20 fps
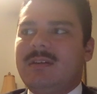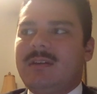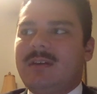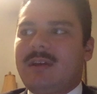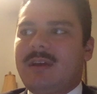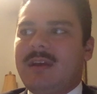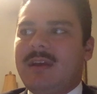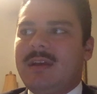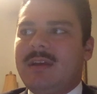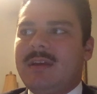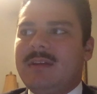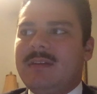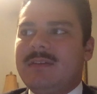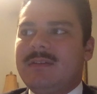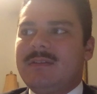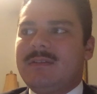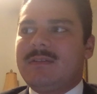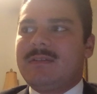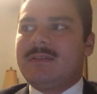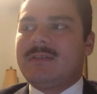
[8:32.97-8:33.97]

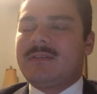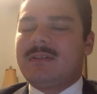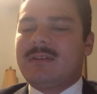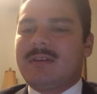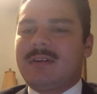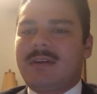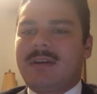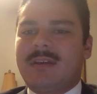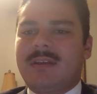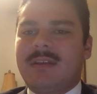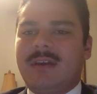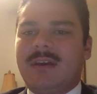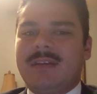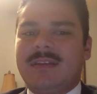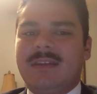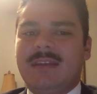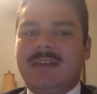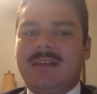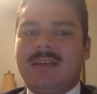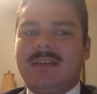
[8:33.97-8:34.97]
And I
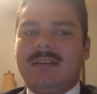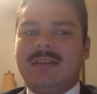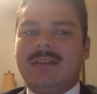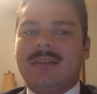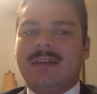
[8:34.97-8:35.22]
think